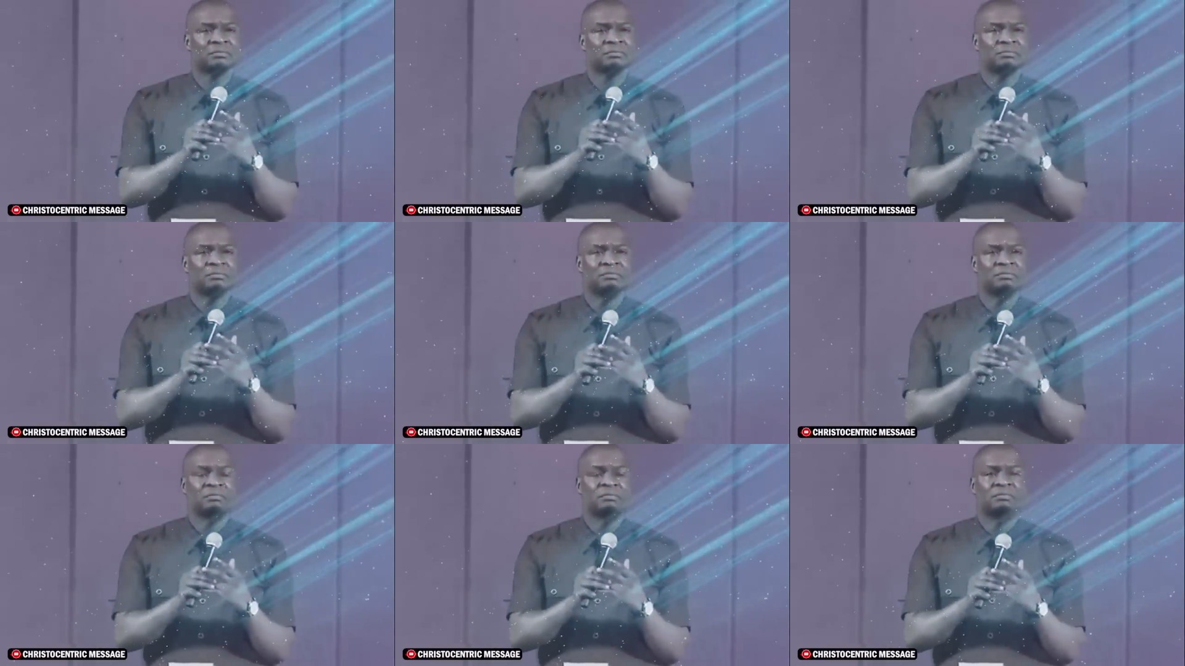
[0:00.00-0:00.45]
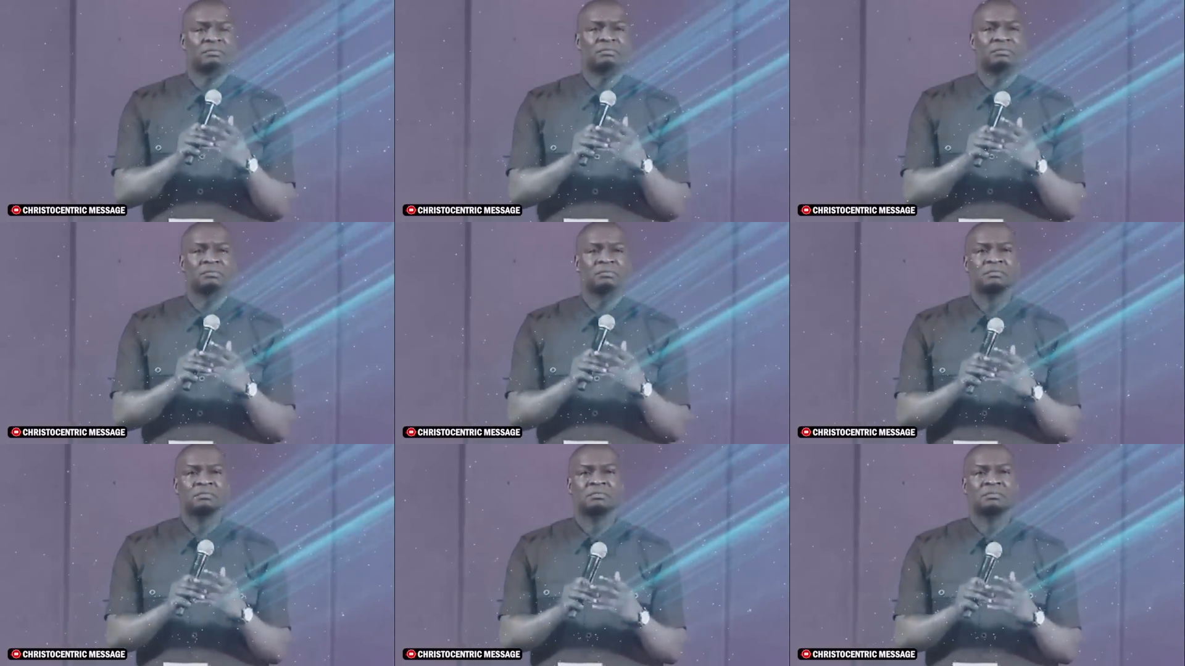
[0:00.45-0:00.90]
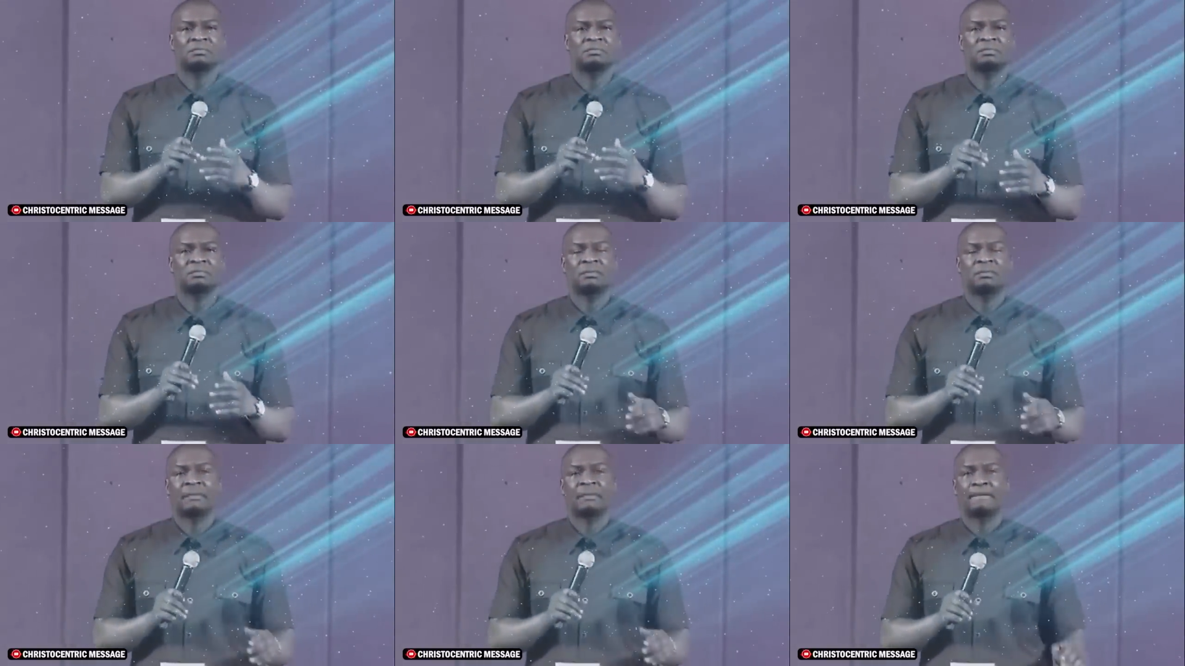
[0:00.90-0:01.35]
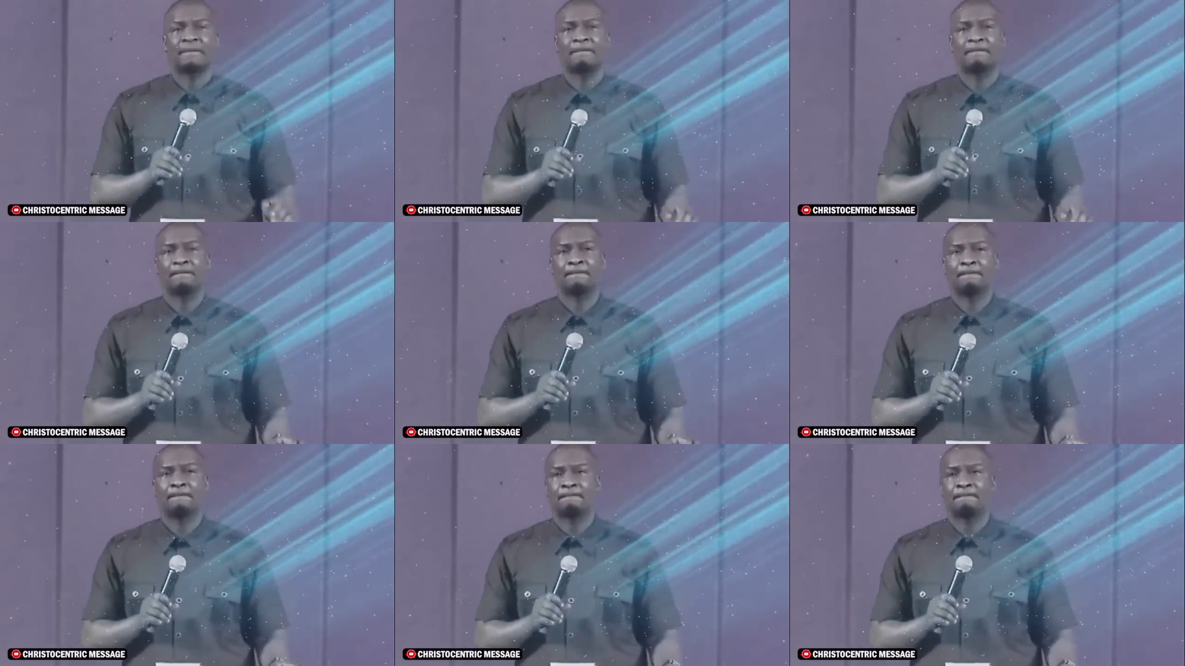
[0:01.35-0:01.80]

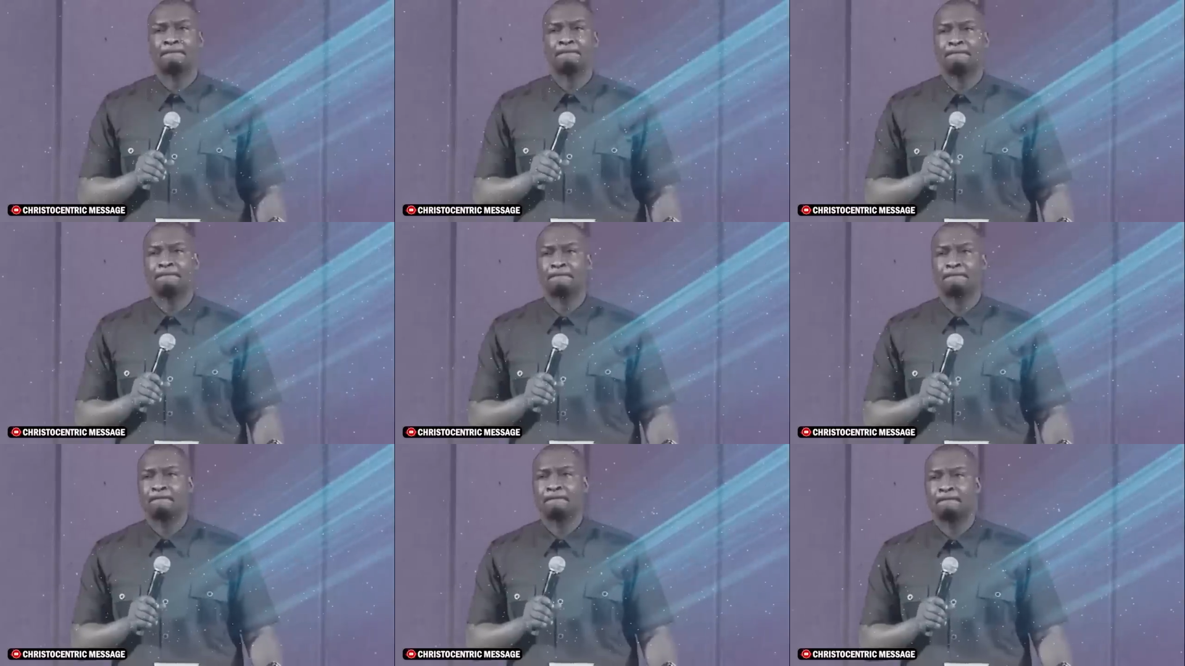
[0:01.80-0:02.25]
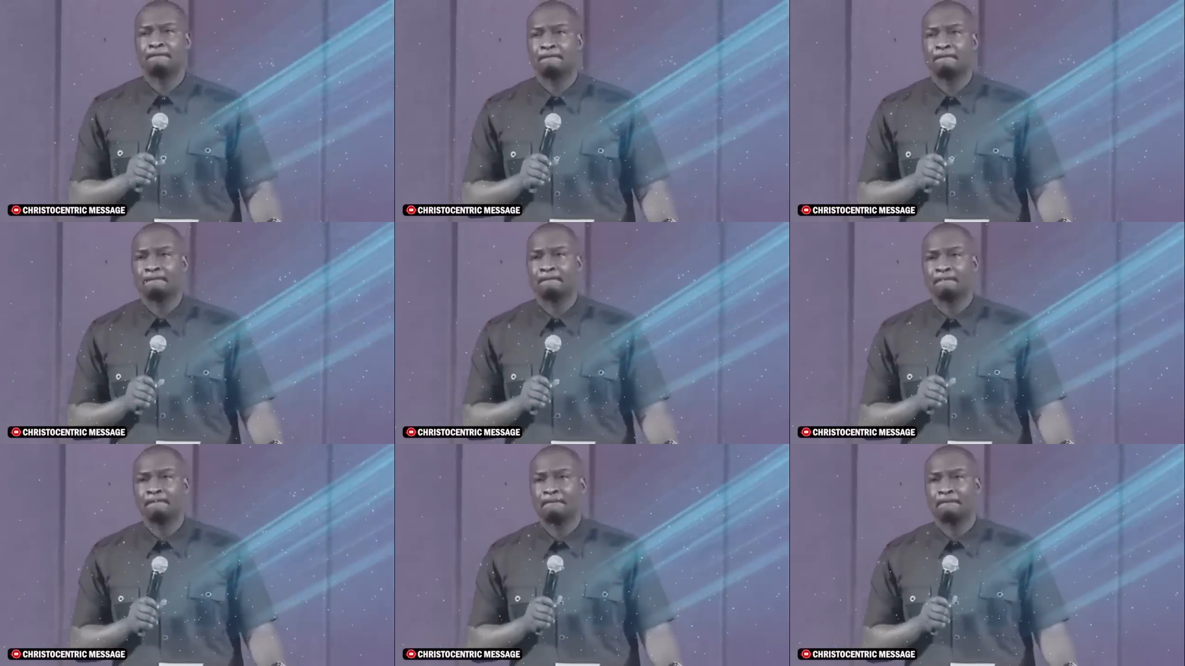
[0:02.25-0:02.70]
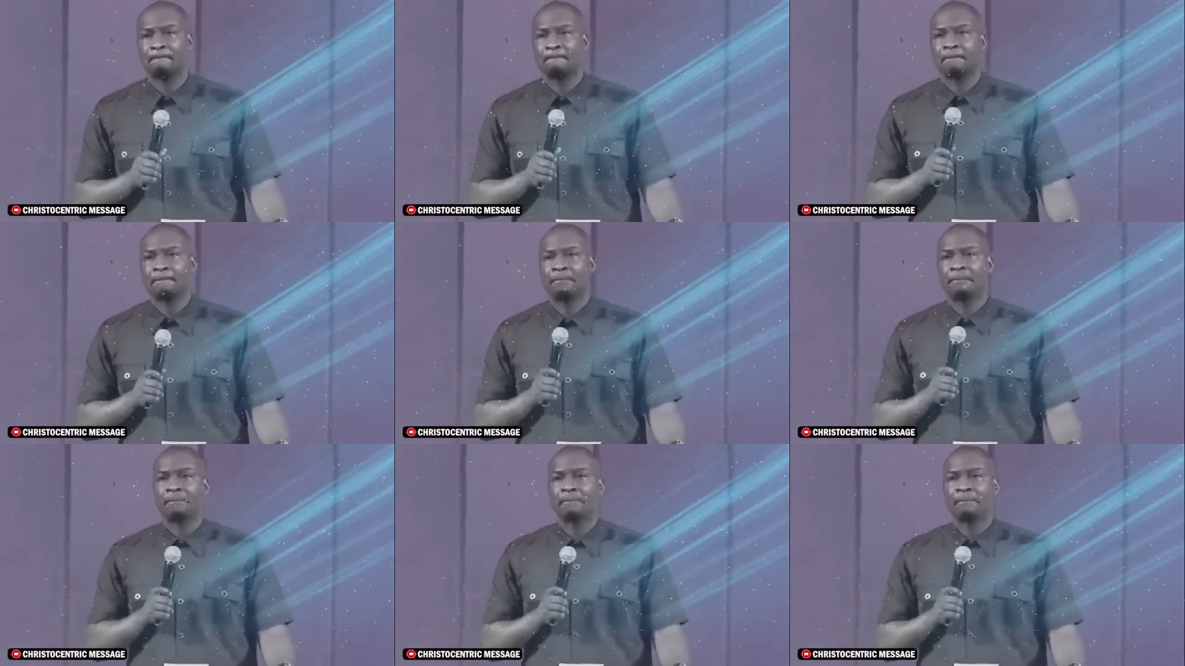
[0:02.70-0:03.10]
No one is speaking in this clip.